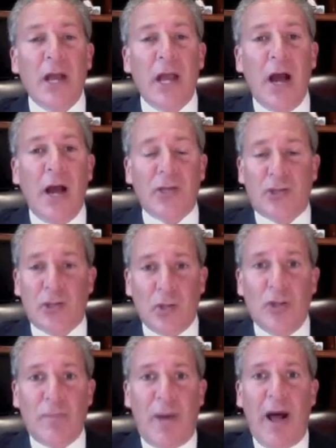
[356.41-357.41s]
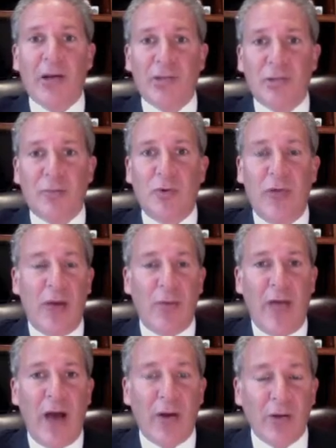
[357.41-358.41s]
It's certainly possible that
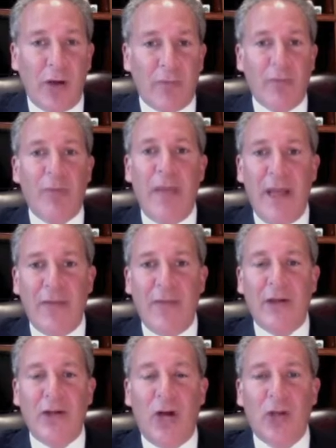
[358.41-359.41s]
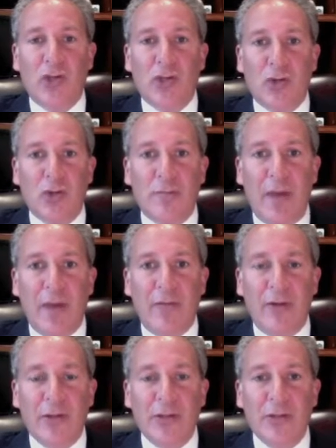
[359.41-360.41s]
without government mandated uninsurance
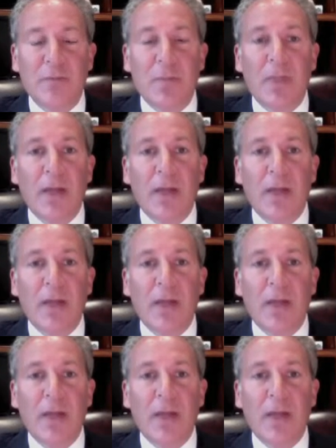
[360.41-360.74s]
benefits,